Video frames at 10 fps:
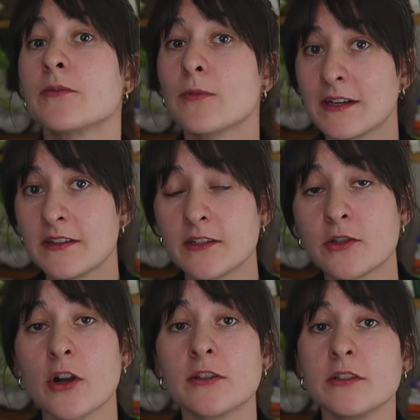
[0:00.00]
And right at the
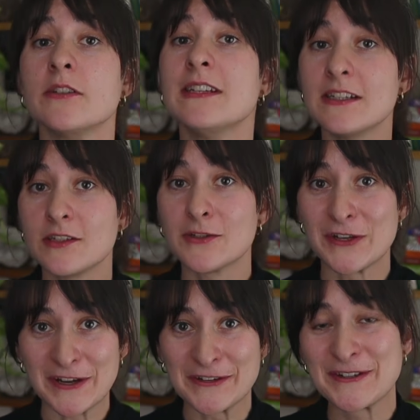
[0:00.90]
start, you need
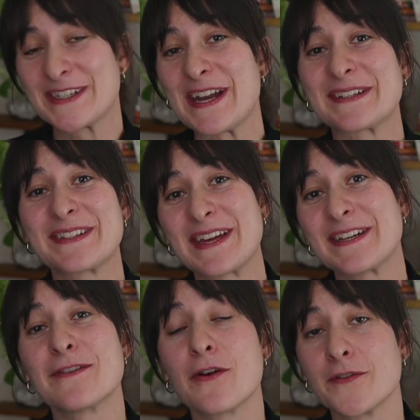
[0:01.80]
to understand
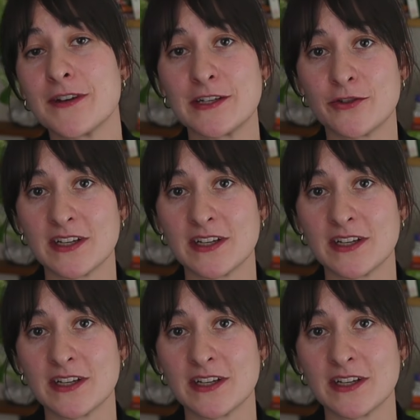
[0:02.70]
that an overnight